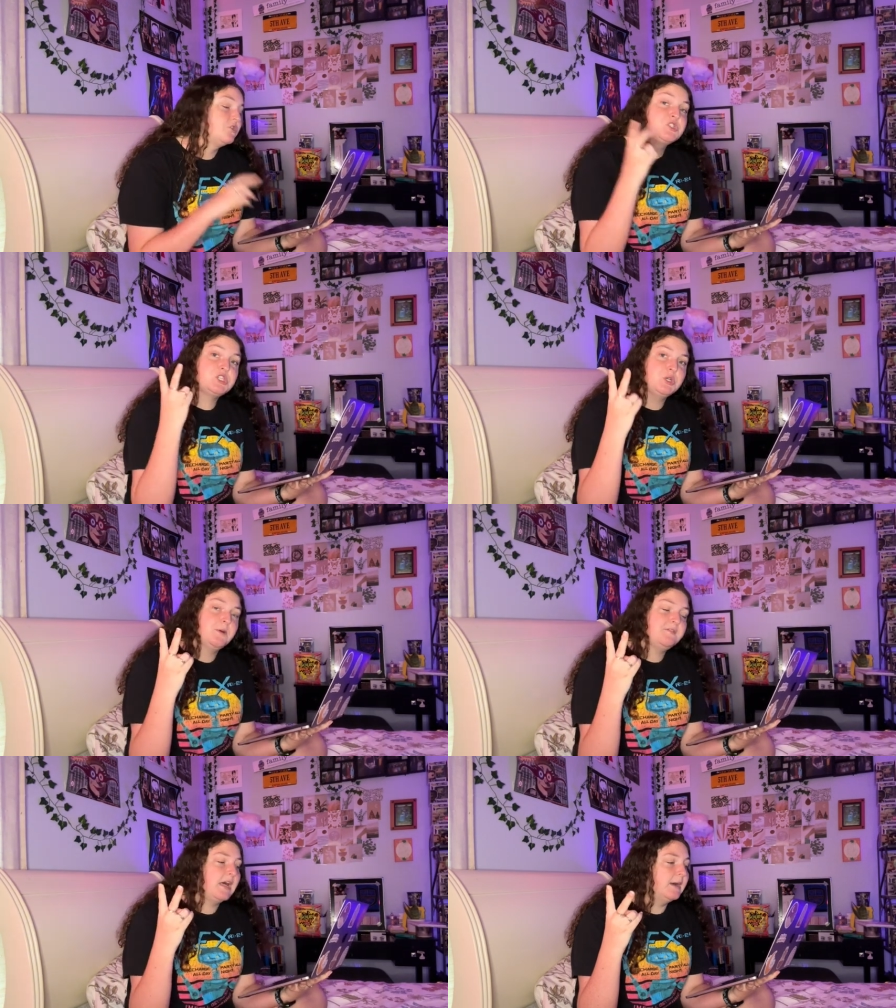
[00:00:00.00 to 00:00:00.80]
Two
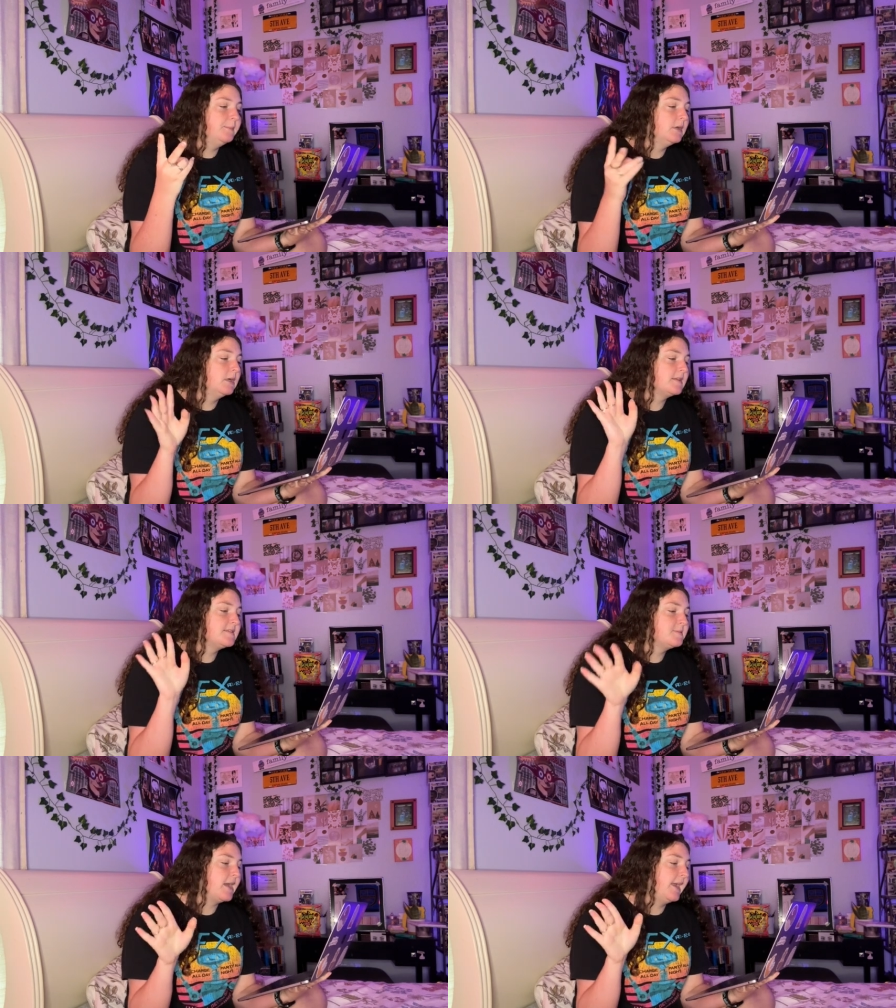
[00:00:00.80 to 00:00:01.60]
of them,
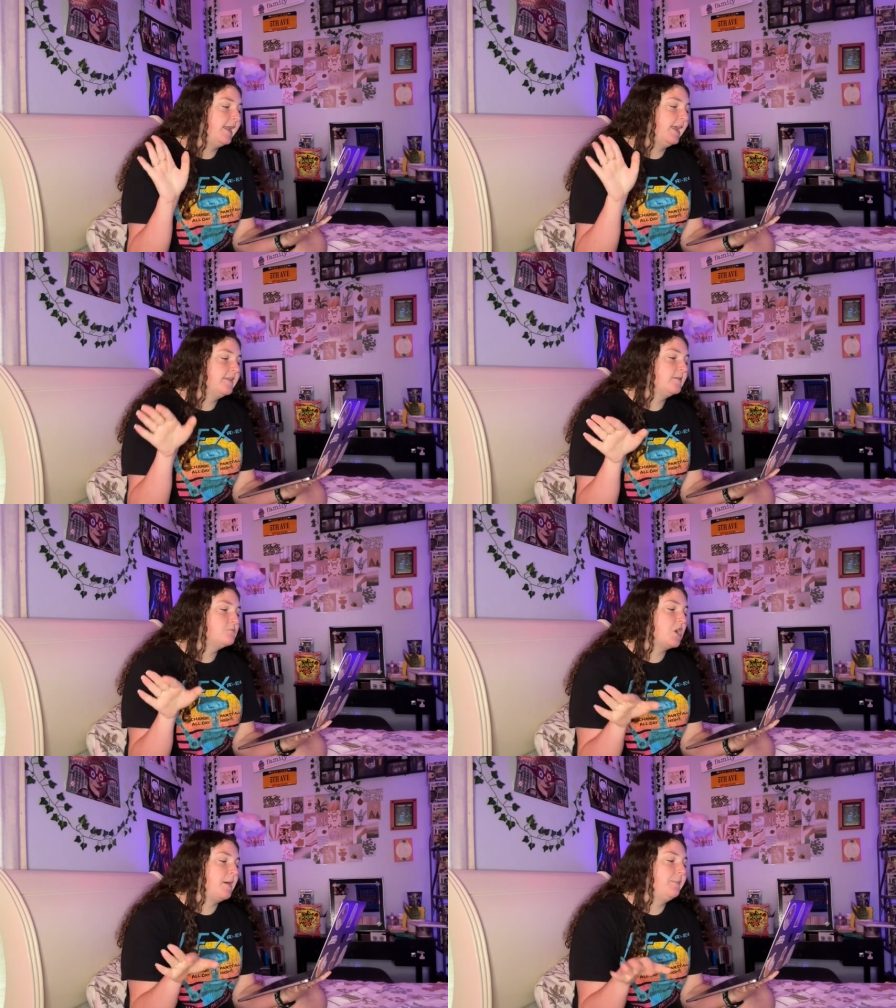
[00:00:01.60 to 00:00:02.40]
some dining and some
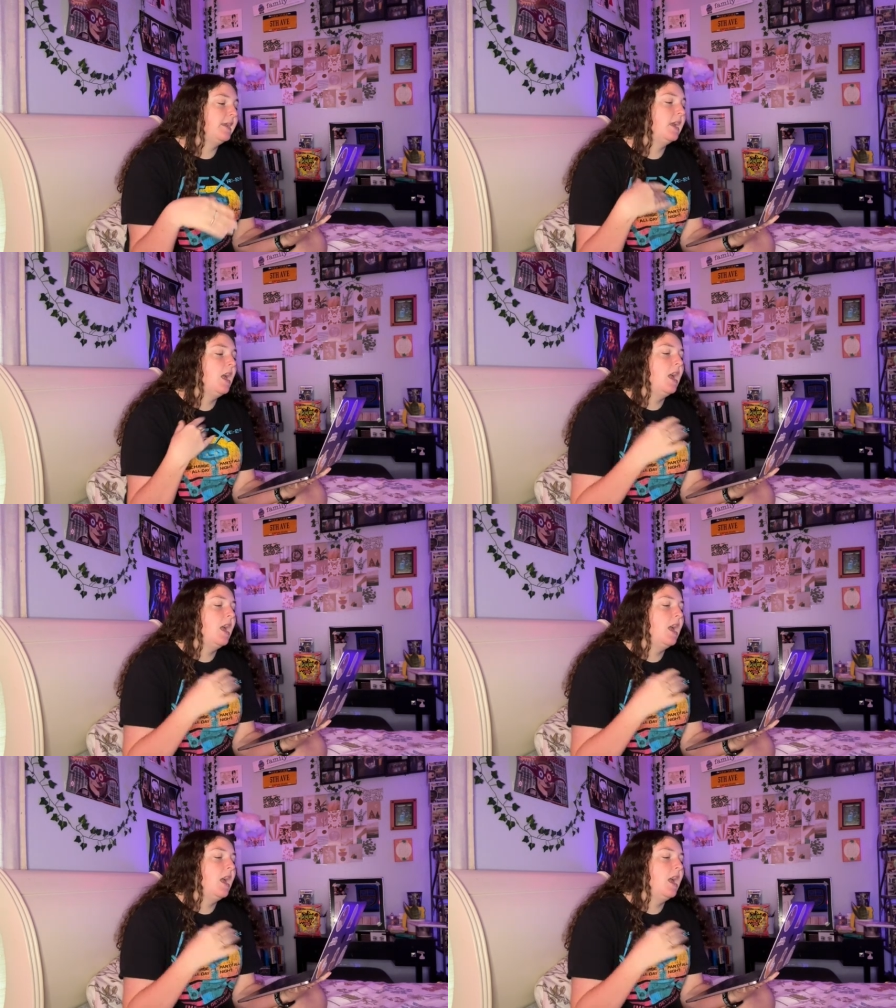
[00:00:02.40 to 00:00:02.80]
shopping.